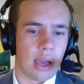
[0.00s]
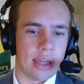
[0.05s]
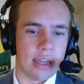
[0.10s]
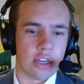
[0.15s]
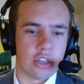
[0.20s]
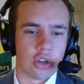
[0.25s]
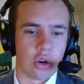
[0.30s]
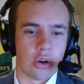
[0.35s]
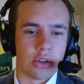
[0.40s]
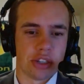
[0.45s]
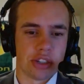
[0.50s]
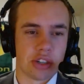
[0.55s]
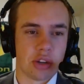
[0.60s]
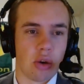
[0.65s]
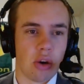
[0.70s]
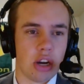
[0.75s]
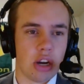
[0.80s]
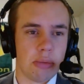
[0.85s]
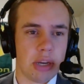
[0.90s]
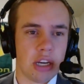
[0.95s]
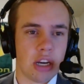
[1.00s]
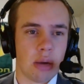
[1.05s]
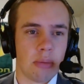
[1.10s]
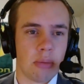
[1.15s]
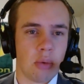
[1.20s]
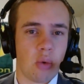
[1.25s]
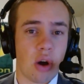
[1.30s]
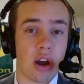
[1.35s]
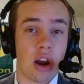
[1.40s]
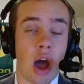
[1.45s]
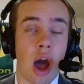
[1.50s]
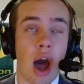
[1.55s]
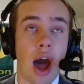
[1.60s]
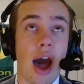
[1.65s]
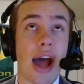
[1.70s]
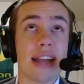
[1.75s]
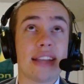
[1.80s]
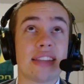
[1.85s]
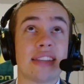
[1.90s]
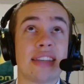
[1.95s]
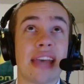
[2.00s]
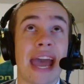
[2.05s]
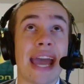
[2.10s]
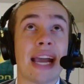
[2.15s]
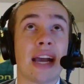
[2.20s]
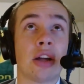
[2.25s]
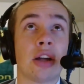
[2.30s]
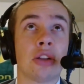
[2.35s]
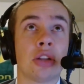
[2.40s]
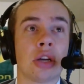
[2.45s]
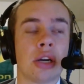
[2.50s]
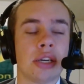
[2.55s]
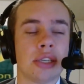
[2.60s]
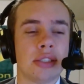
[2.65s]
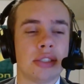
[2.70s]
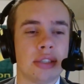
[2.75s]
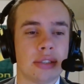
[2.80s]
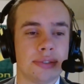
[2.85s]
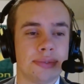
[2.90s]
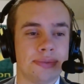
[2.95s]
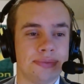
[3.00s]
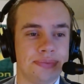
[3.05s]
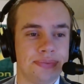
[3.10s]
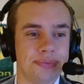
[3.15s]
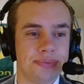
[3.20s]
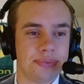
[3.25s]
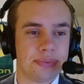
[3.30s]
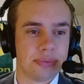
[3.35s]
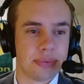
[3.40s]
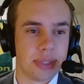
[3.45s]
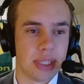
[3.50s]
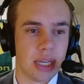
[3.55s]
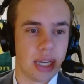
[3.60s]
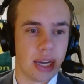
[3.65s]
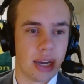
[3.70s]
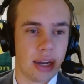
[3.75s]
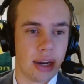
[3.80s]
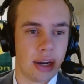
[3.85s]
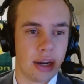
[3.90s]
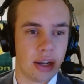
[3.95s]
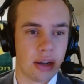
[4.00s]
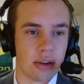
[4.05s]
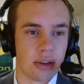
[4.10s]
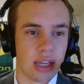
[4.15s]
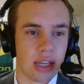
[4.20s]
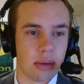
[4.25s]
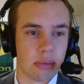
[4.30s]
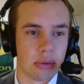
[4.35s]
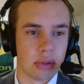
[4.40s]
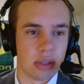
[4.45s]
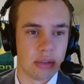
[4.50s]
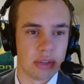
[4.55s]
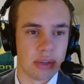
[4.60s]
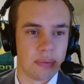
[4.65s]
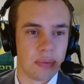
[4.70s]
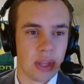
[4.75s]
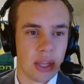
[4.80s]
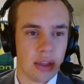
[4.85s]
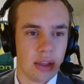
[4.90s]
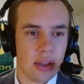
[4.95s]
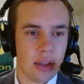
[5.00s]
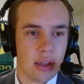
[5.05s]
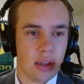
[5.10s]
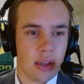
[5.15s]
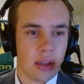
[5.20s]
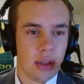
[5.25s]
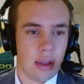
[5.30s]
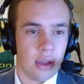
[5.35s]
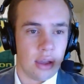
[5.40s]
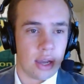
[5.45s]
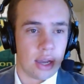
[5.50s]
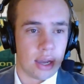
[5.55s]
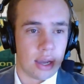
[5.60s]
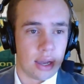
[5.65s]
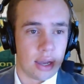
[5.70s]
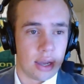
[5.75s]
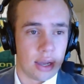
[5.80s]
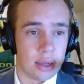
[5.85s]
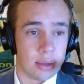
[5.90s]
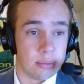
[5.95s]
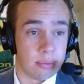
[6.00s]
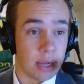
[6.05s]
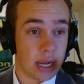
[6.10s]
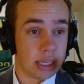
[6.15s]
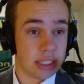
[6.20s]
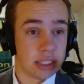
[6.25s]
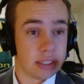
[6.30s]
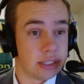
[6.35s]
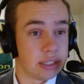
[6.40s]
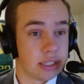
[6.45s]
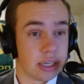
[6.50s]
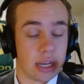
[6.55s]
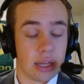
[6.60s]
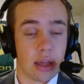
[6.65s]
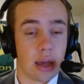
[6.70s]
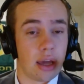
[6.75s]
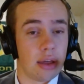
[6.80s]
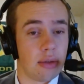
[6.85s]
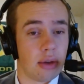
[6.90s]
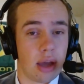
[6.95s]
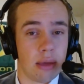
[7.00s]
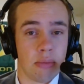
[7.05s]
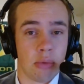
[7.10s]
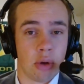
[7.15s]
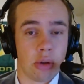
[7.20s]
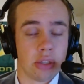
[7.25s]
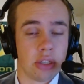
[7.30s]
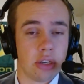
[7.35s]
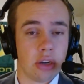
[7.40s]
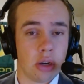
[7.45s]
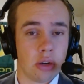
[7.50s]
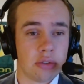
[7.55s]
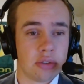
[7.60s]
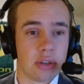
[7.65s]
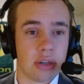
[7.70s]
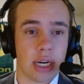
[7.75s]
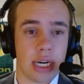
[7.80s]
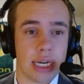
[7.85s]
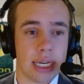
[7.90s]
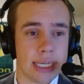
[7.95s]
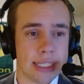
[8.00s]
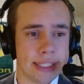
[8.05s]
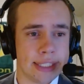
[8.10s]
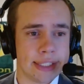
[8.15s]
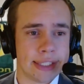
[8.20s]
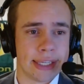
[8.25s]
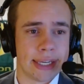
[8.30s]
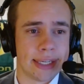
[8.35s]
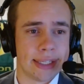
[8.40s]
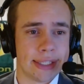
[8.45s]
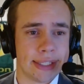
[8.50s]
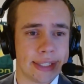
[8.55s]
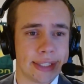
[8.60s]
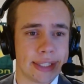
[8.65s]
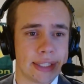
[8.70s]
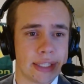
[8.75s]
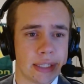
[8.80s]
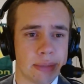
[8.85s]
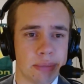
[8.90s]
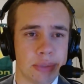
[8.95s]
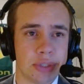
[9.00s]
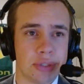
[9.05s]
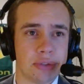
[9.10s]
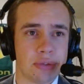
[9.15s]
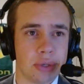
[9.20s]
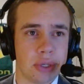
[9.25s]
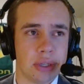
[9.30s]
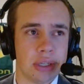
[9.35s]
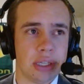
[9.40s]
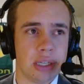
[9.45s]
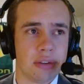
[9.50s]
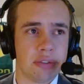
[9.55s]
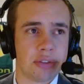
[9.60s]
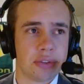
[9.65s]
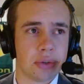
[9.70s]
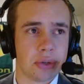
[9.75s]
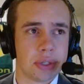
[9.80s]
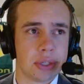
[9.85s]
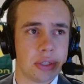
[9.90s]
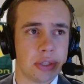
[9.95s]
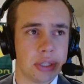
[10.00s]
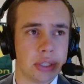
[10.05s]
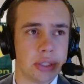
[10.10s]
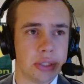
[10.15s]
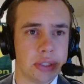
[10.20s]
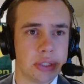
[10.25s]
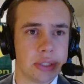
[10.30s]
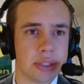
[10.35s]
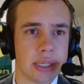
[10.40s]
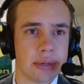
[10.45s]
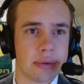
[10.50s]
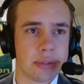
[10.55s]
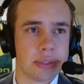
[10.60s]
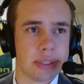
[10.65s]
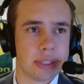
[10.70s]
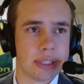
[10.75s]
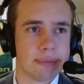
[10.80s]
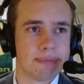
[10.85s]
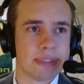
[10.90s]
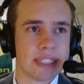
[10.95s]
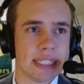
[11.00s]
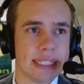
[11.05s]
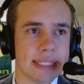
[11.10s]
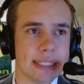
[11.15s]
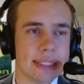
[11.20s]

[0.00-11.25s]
I think Georgia's going to be number one. Hot take alert. Yeah, I know. Can't believe it. I molded over and I just had to come to a really difficult conclusion. That was it.